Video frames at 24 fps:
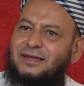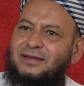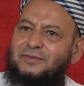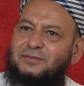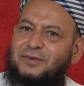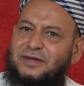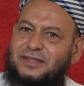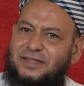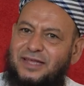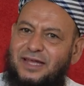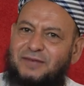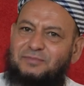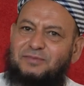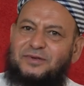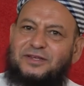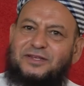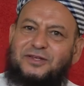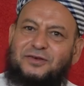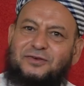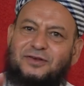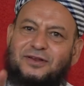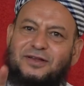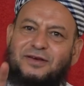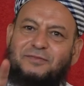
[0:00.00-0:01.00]
But that
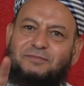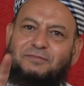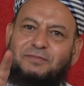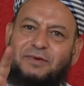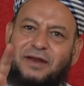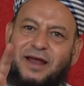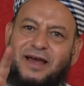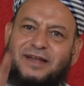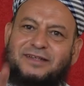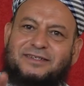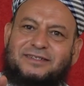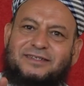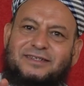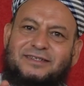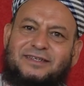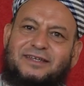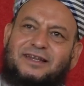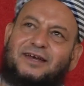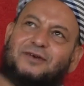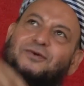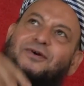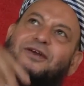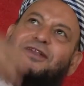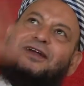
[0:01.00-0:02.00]
particular branches
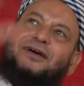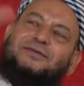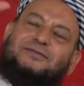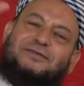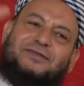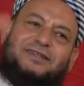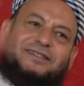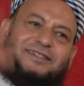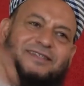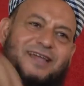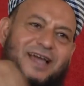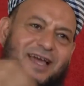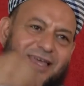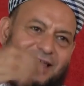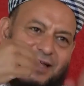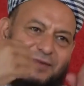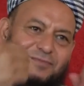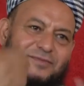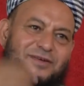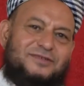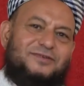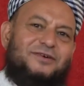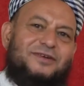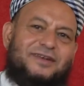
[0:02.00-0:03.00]
that are going up to the sky, that
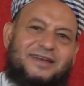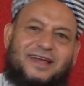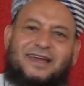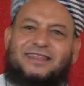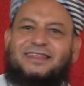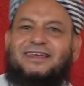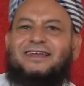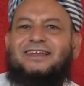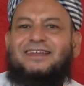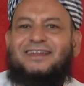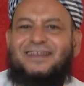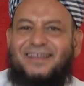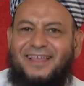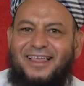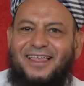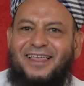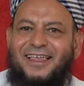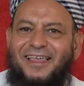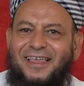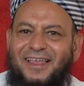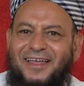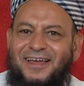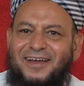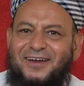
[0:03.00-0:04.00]
means you've got nothing,
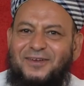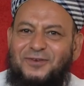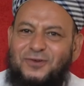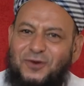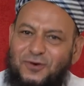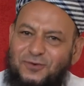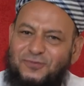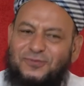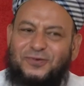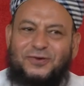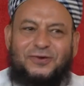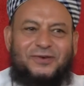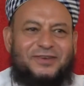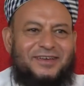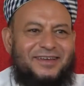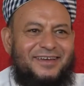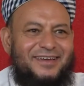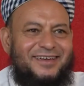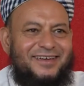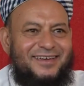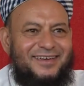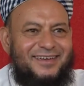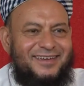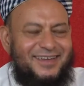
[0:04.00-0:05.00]
no fruit.
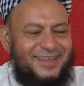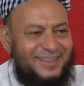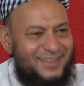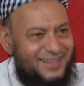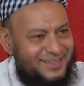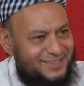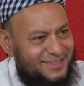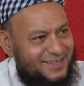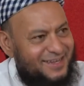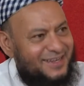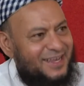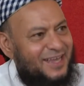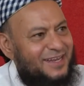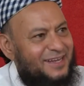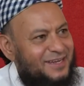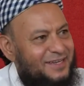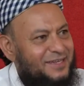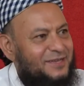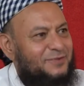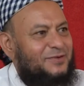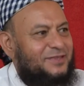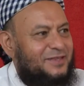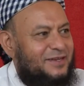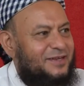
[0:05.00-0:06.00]
And that's a
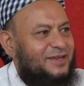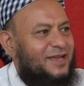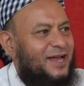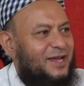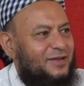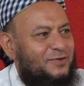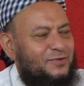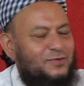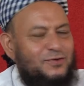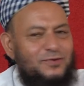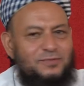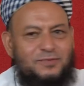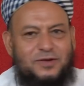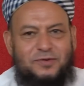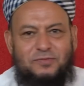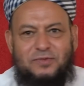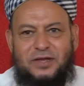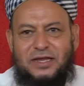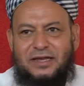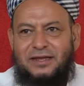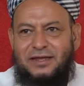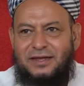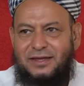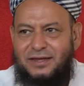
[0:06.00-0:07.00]
reality with regard to human
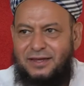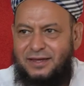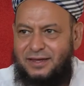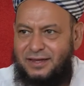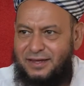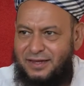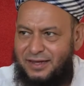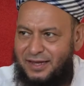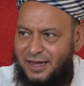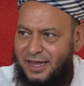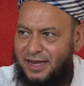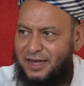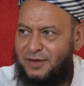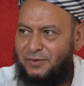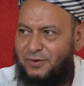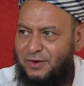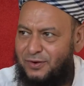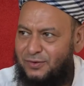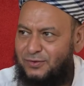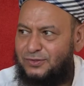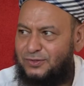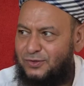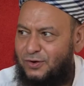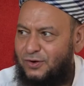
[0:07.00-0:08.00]
being.
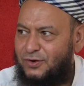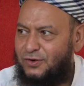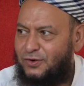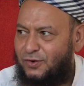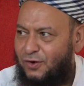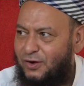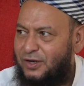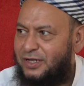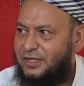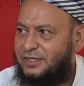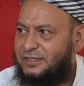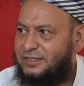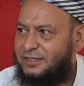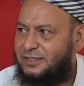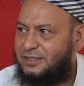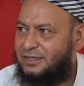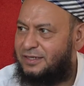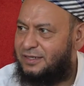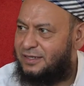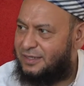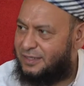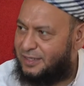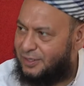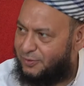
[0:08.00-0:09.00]
Anyone who's got knowledge,
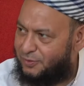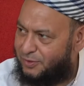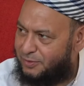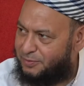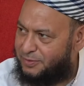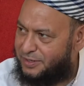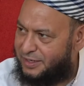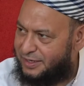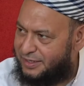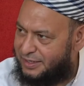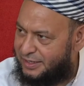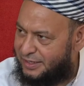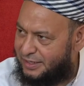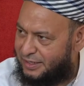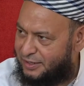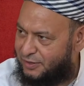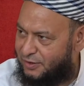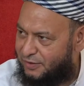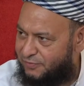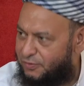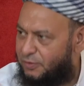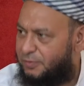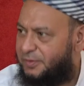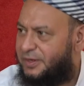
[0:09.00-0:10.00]
there will be a degree
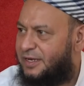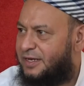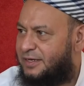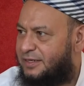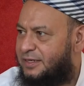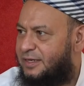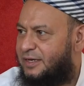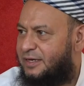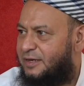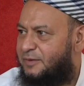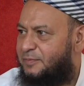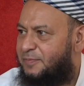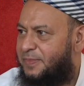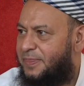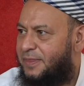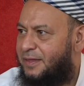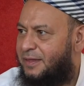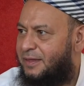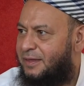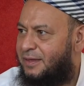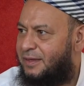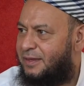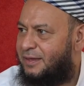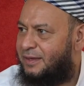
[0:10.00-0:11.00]
of humility in him.
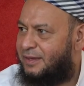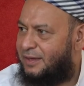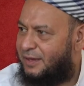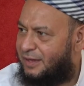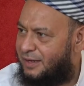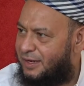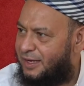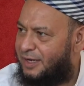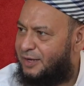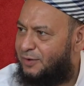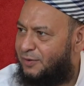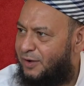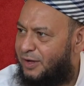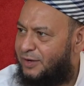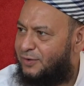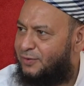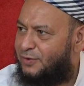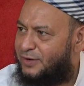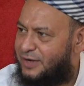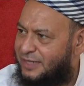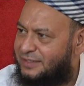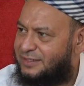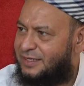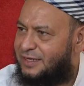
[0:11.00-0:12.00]
And anyone
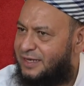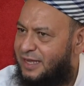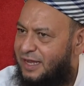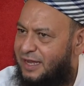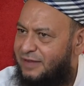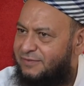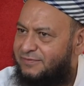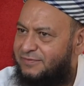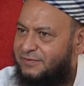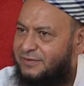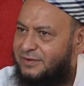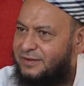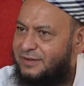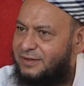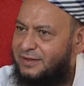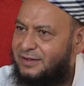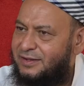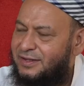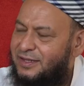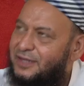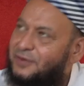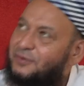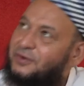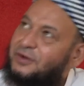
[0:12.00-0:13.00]
who doesn't have,
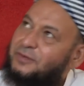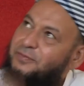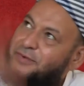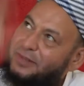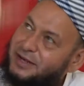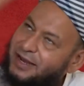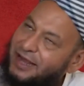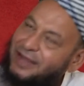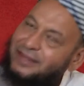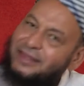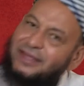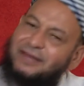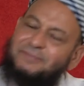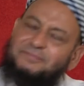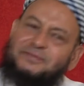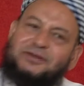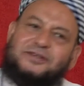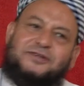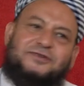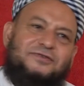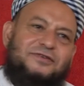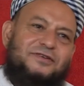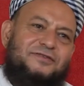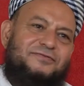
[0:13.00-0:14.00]
he will be like that
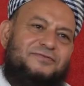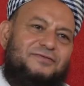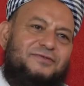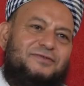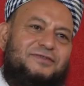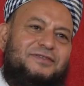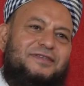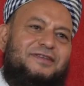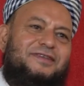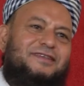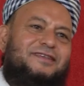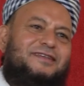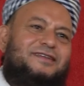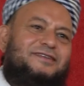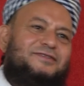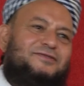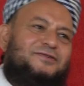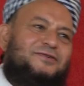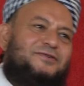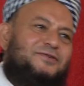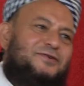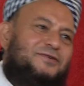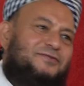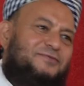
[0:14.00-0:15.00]
particular fruit tree that has
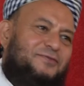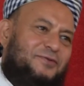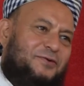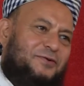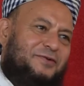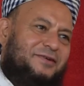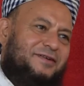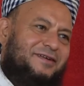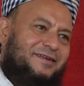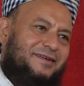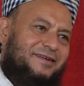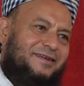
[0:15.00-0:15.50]
got no fruit.